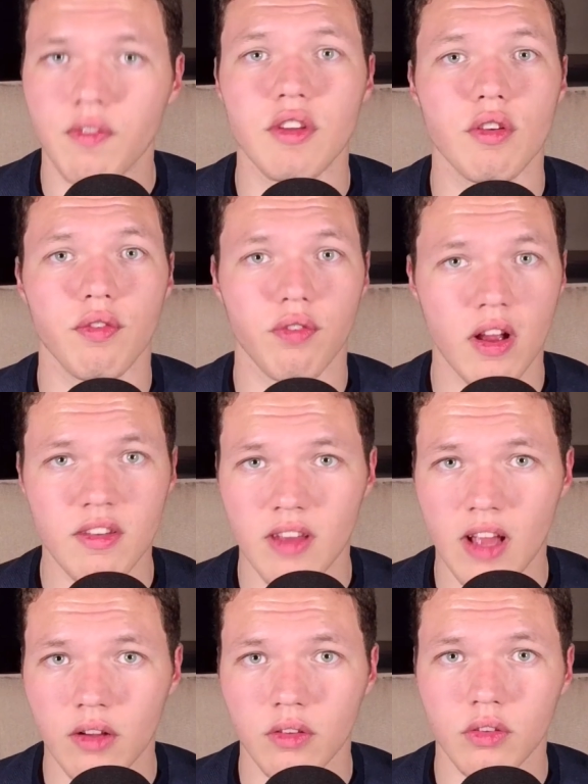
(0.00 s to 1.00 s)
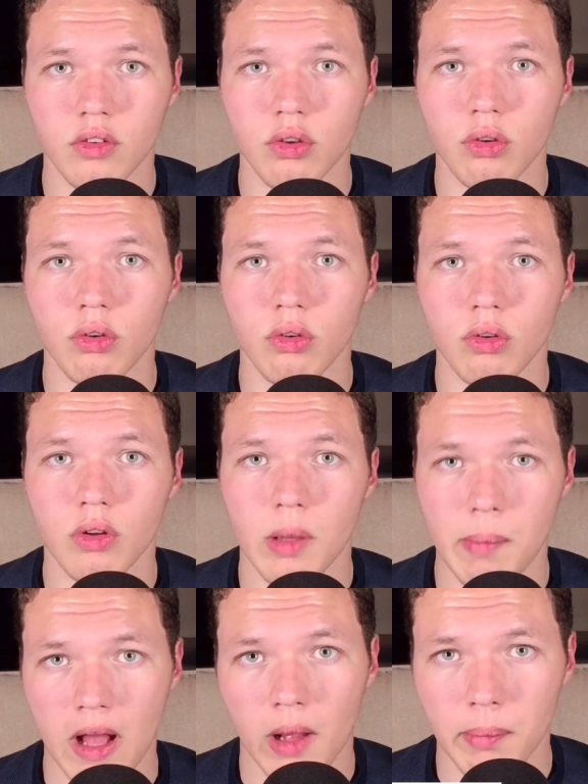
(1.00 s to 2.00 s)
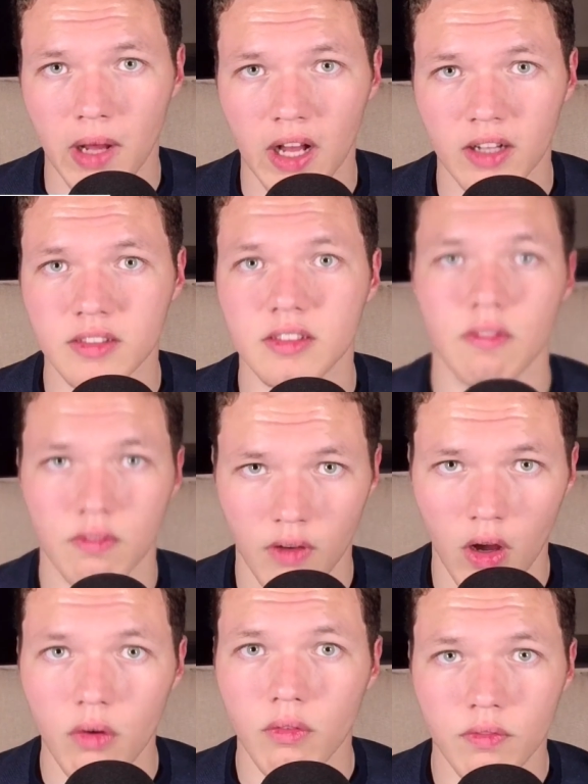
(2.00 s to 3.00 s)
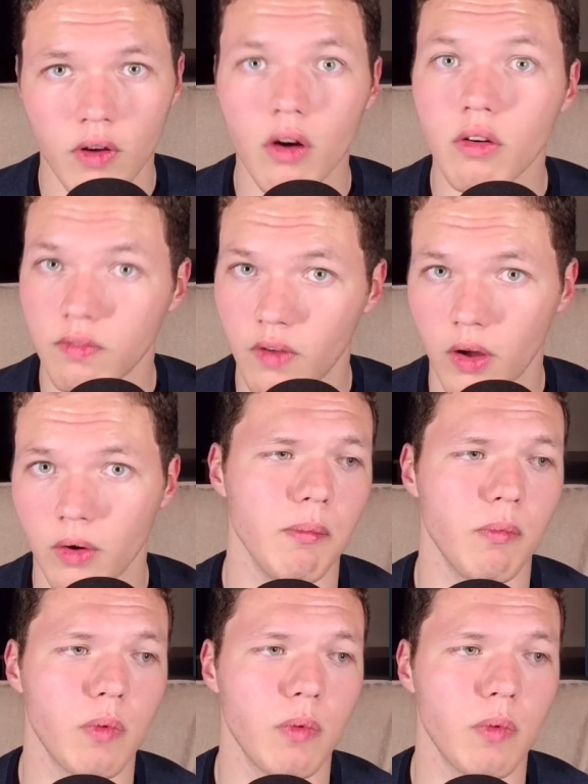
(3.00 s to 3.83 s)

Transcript: Get your friends out to the ballot box. Vote, vote, vote.